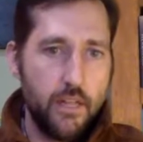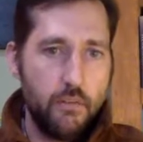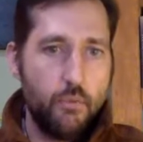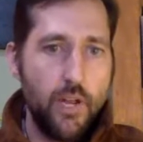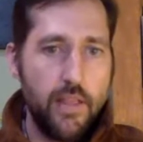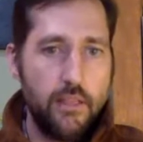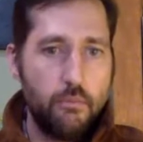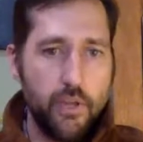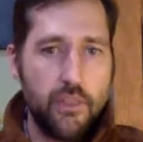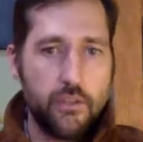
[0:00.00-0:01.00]

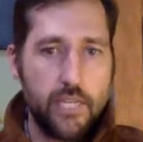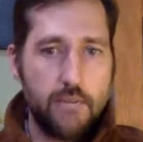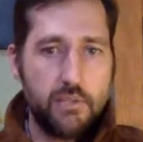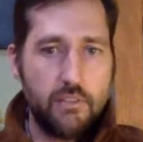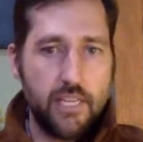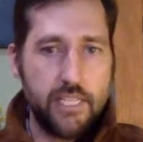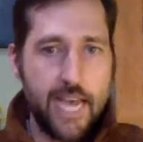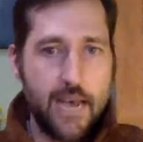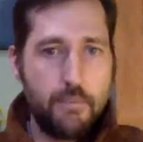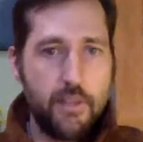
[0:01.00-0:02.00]
when those types of things
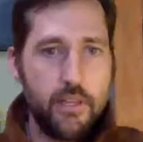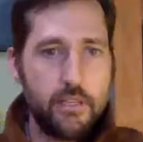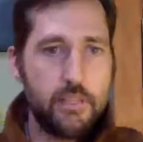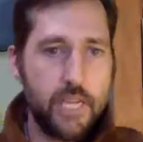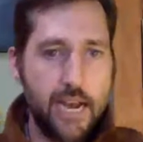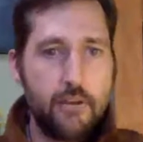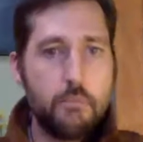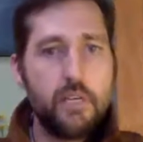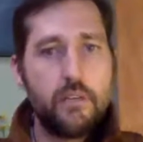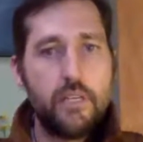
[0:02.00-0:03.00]
happen, there's
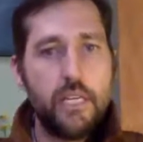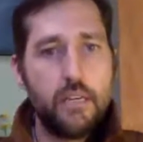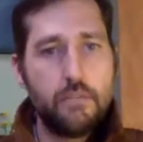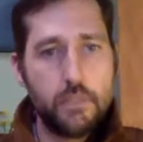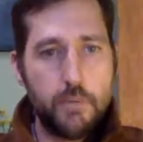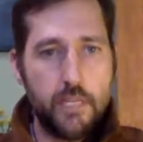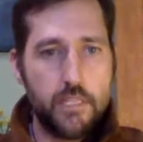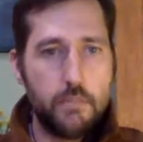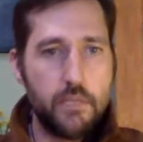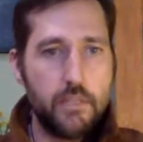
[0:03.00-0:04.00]
accountability and
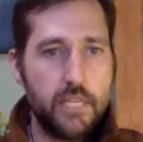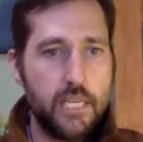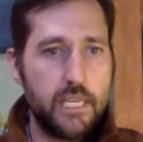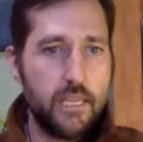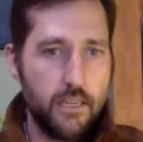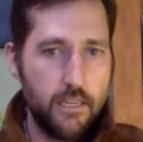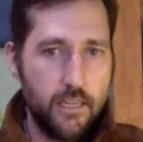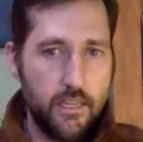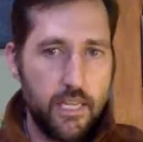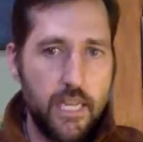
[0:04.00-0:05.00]
responsibility,
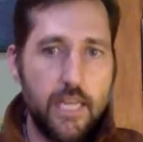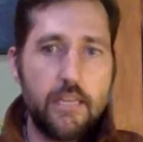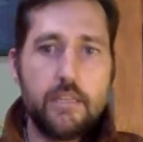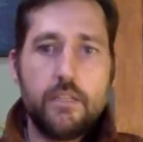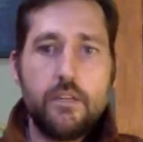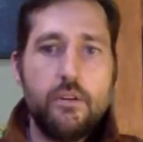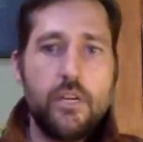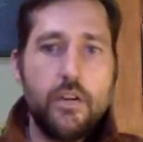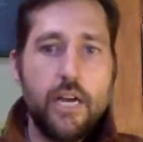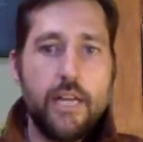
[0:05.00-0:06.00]
and
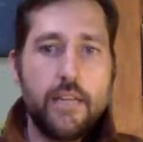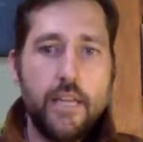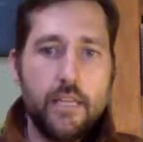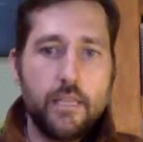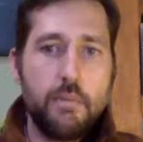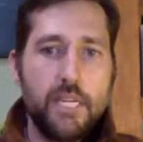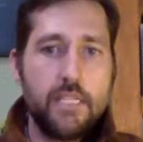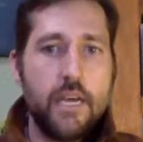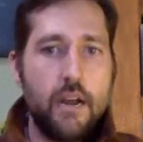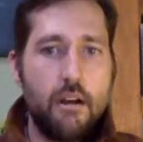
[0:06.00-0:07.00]
somebody
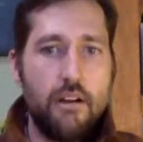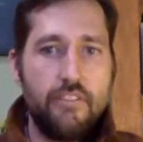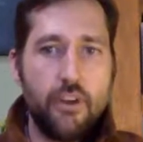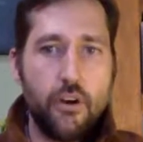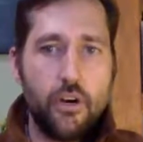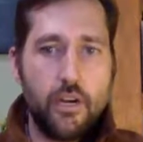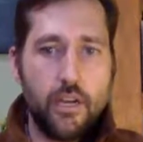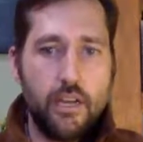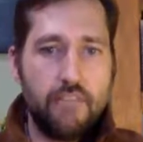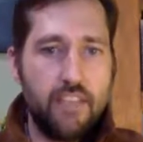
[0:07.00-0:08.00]
is not off the hook
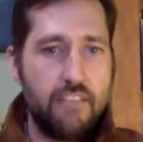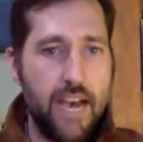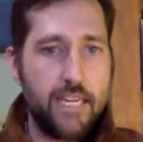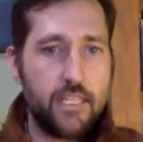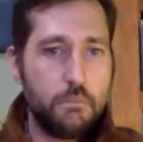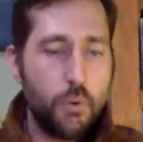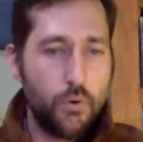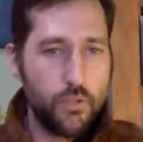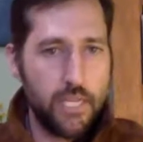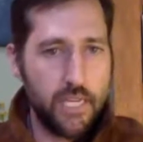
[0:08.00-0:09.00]
if they've acted
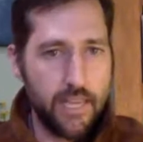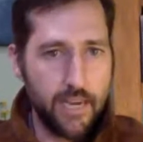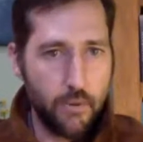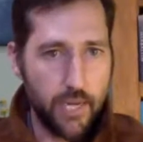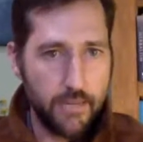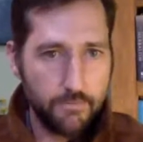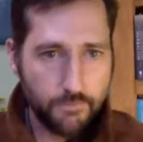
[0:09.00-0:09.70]
poorly in that way.